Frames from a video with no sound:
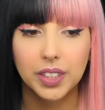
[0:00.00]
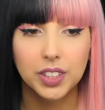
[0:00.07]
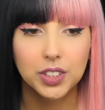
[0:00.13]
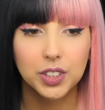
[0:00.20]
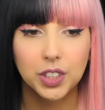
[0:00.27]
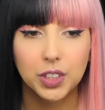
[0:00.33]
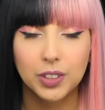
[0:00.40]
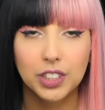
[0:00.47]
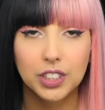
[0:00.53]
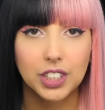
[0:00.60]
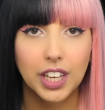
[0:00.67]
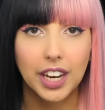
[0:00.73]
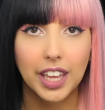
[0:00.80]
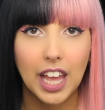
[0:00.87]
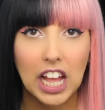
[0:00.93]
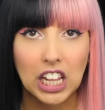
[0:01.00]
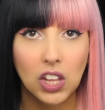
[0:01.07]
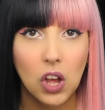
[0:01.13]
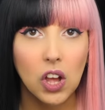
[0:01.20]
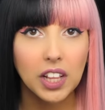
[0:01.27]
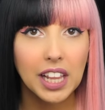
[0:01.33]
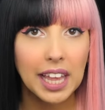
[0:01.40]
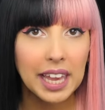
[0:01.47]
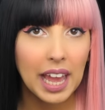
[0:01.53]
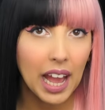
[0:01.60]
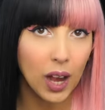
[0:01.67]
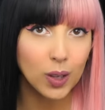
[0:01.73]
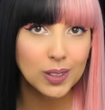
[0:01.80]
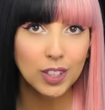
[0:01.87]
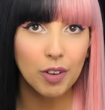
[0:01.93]
these two are just going to get along like a
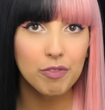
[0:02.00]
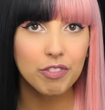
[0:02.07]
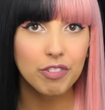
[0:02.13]
house on